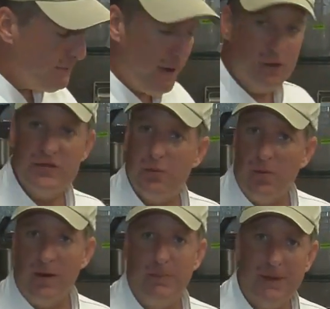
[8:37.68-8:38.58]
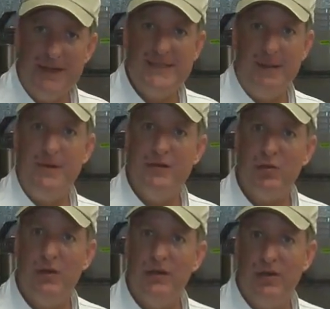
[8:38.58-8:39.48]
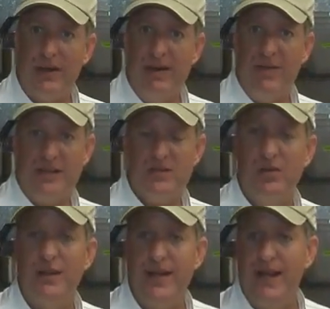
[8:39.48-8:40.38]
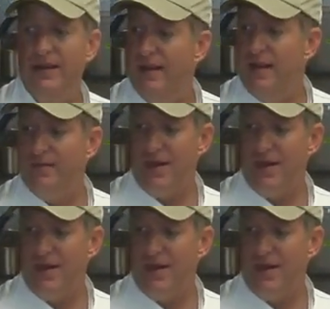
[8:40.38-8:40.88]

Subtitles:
bones, we want to place them into a cooking vessel. Again, if